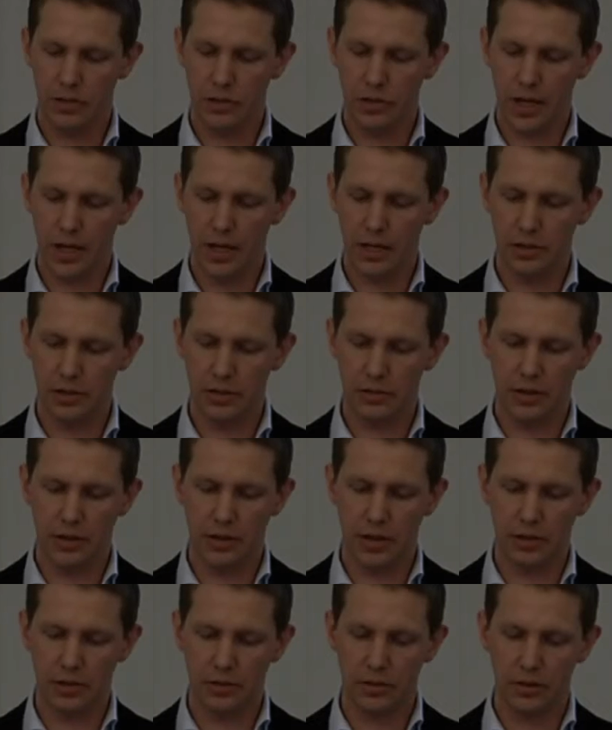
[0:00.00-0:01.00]
and that
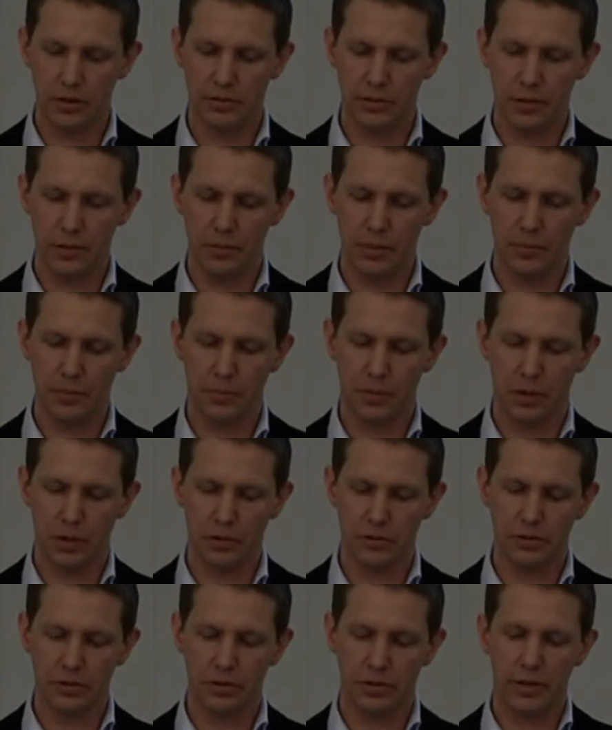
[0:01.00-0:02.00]
changes in national
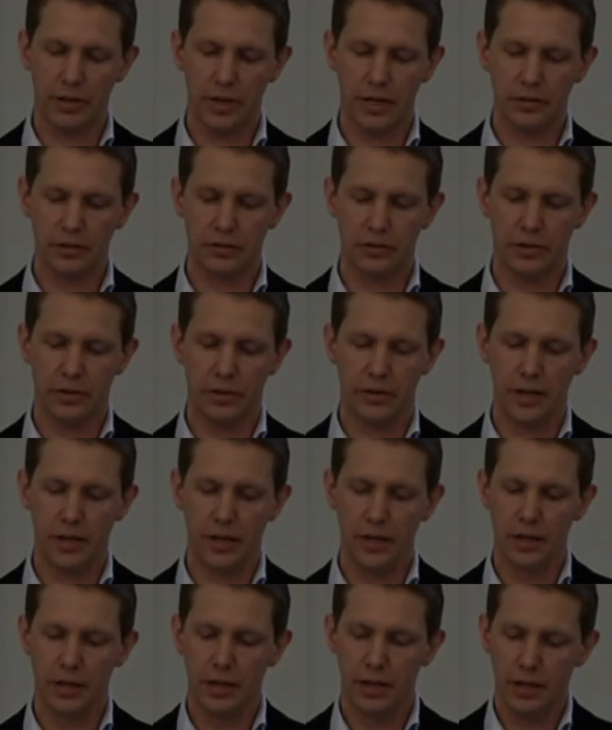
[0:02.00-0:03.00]
settlement policies are
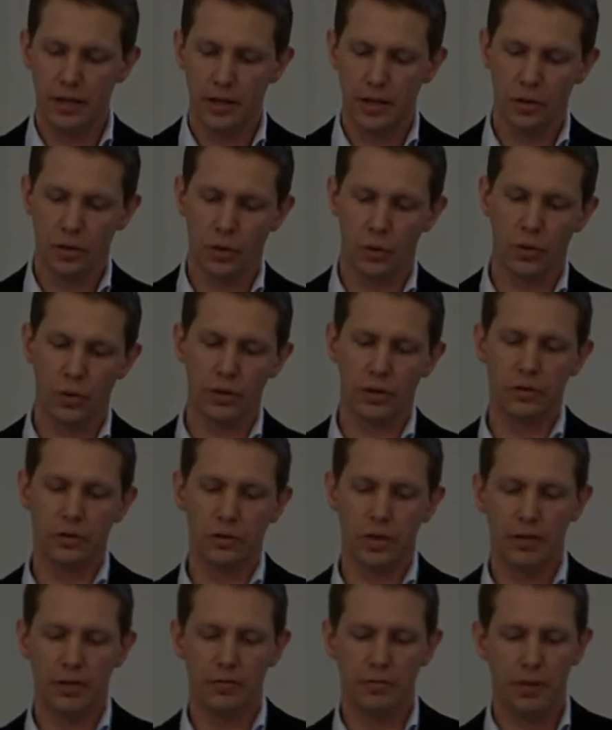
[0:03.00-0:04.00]
necessary in
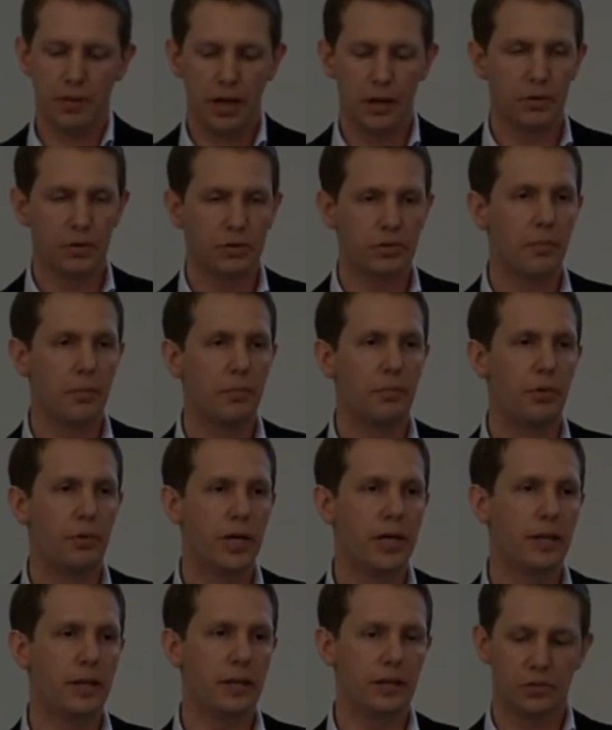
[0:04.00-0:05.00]
order to give Malmö
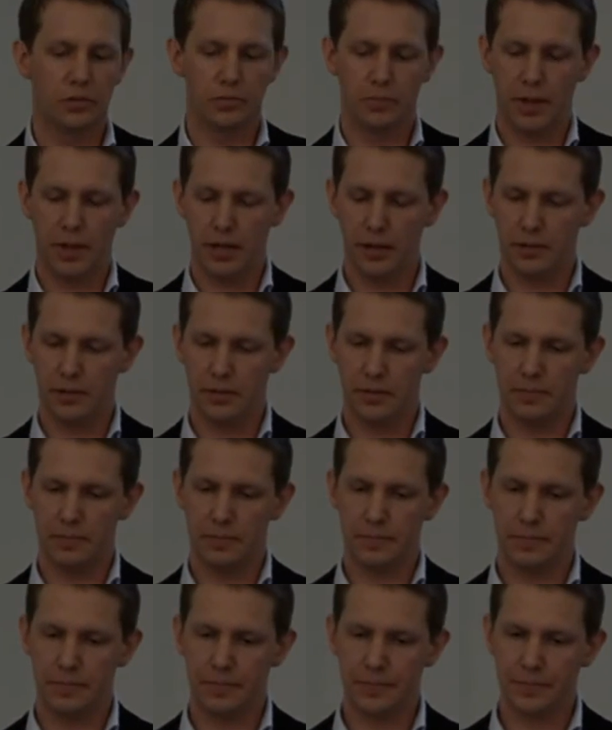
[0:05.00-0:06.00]
some breathing
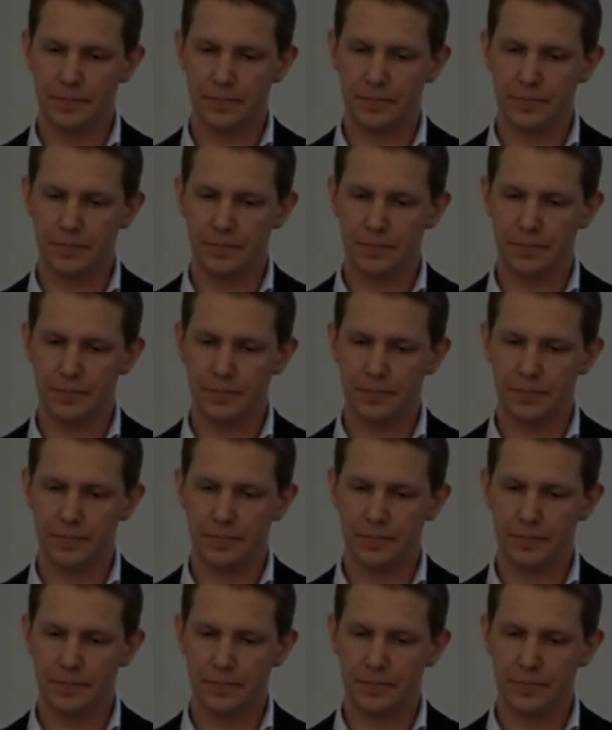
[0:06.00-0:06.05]
space.